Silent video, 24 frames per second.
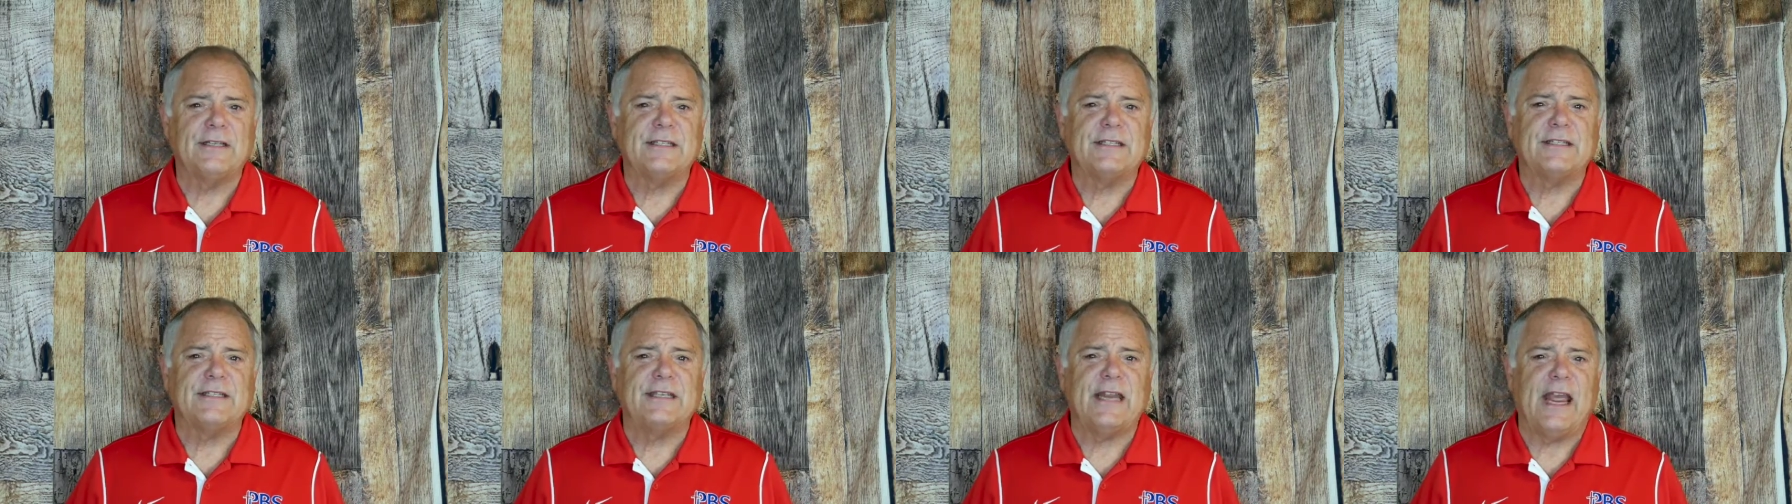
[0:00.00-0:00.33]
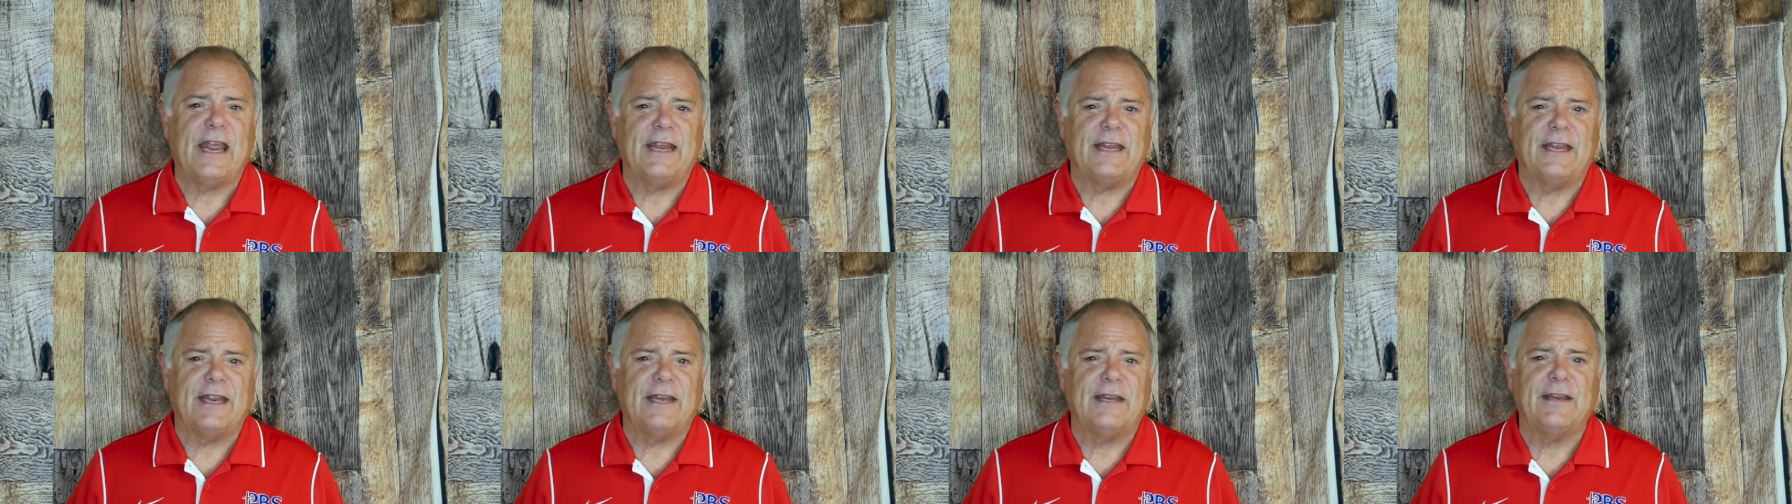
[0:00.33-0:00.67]

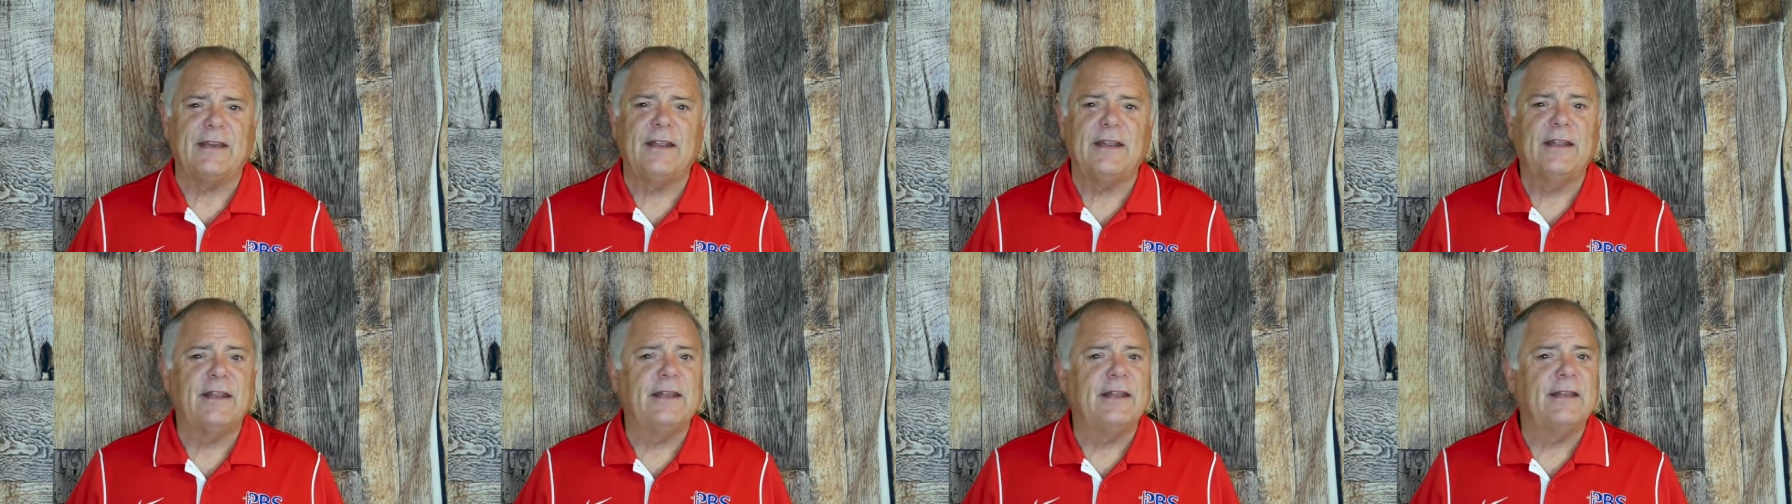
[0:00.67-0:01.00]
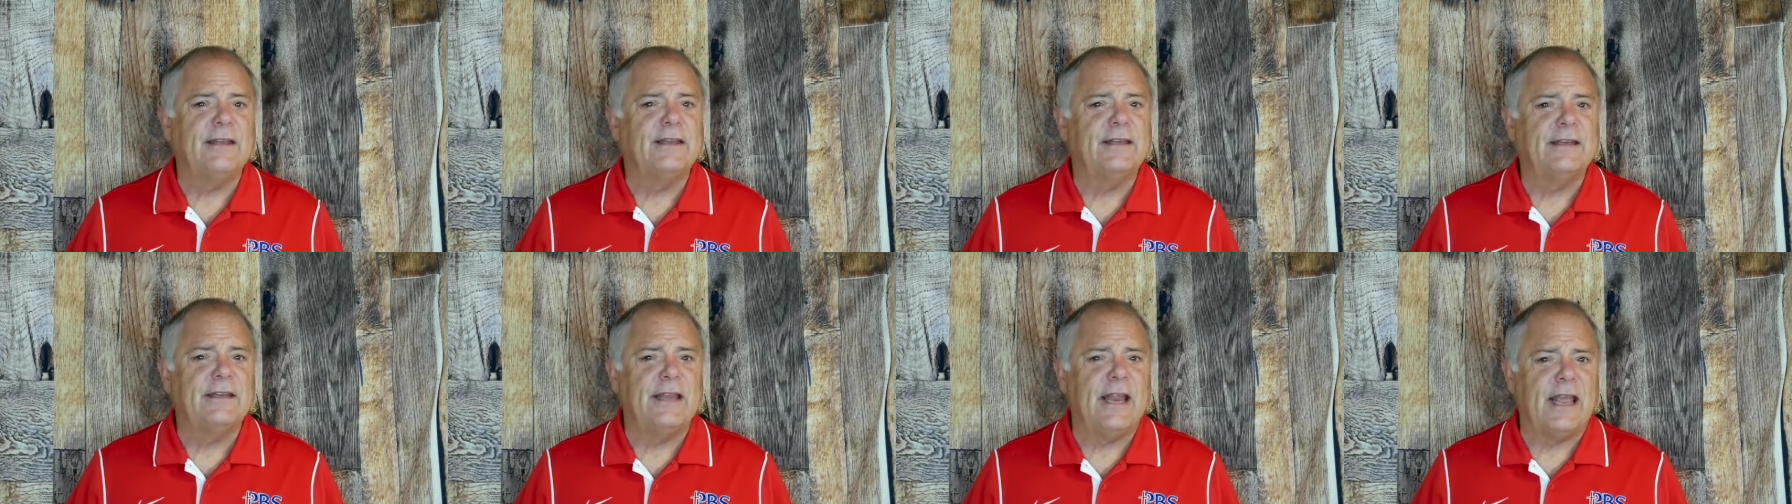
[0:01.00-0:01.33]
stated
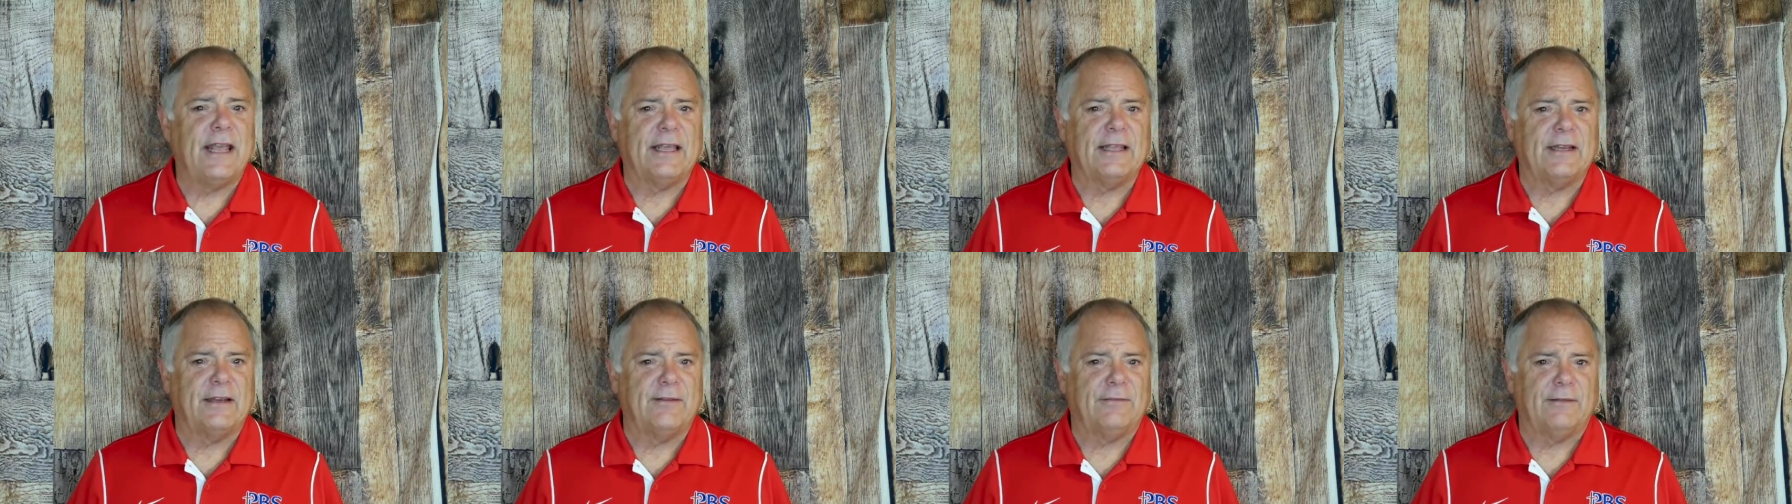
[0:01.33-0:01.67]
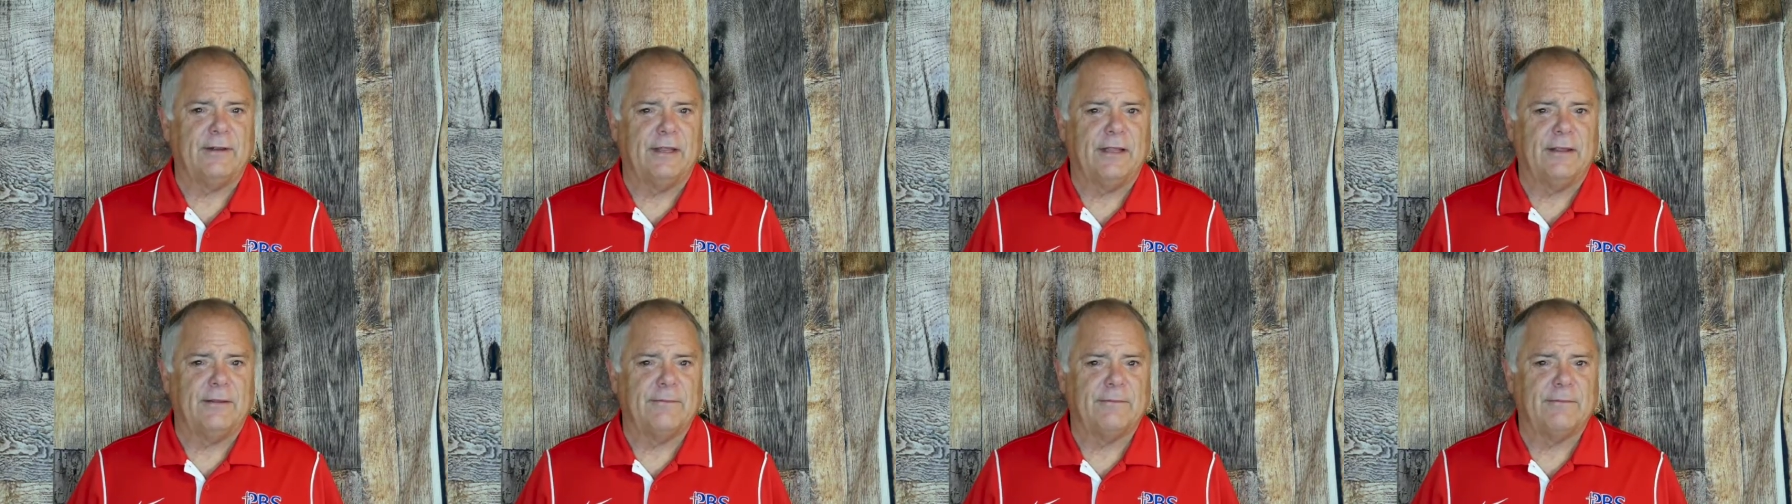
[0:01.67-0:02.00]

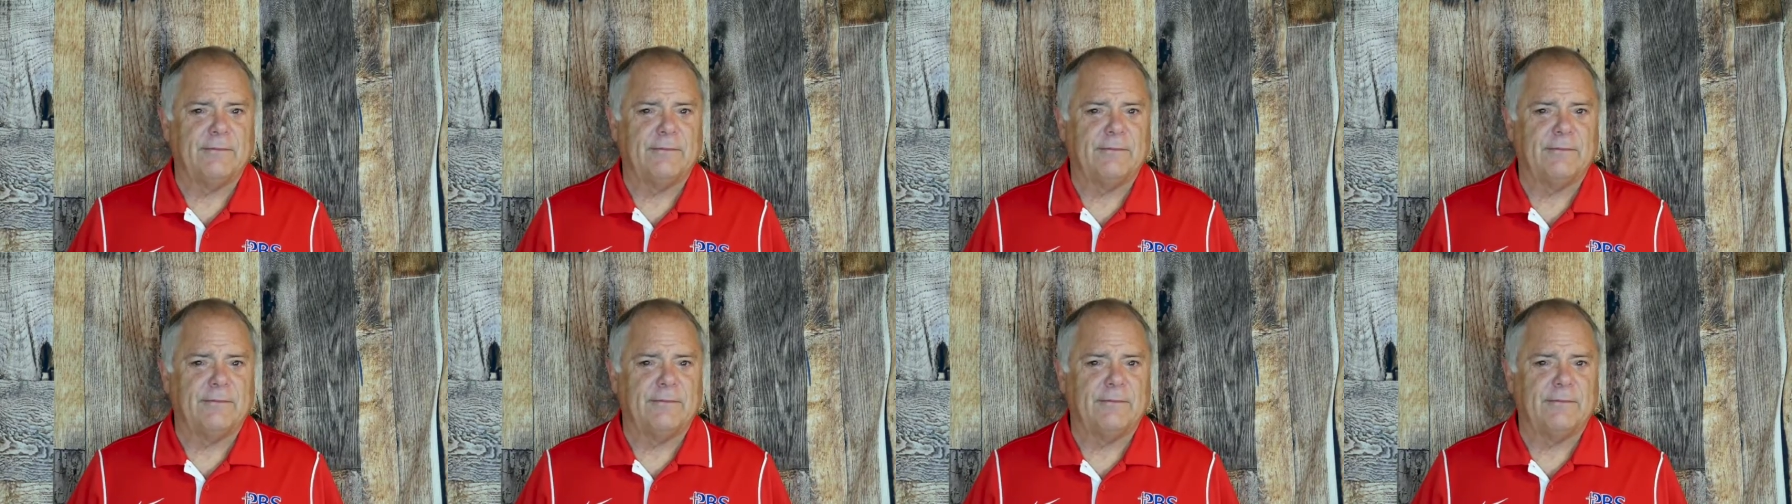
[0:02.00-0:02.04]
negatively.